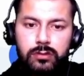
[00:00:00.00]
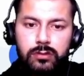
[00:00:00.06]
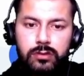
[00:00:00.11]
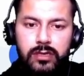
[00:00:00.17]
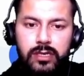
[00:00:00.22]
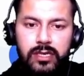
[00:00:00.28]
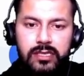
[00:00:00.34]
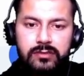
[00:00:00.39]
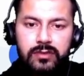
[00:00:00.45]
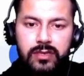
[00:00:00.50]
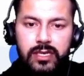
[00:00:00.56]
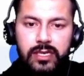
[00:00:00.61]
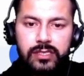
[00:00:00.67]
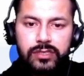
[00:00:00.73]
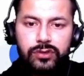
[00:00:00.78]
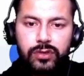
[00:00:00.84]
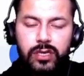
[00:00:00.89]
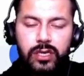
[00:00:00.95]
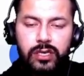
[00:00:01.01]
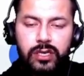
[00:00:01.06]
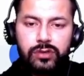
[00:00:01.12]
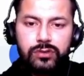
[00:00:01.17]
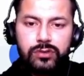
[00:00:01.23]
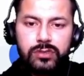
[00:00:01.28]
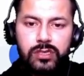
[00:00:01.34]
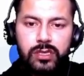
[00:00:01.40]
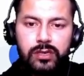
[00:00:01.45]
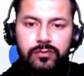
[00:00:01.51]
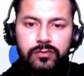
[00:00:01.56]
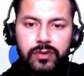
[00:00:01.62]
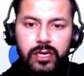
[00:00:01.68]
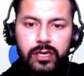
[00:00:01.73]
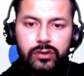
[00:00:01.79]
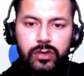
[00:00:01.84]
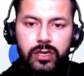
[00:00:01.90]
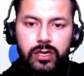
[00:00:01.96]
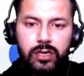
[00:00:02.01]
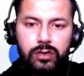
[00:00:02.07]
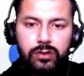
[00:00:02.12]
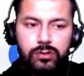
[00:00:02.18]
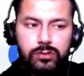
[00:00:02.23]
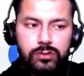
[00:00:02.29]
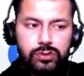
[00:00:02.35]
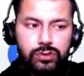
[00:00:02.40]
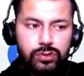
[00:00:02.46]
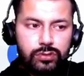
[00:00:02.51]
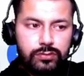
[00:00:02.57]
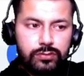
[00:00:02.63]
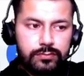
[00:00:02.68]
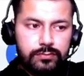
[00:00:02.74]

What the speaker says: as well as you can use the value error also,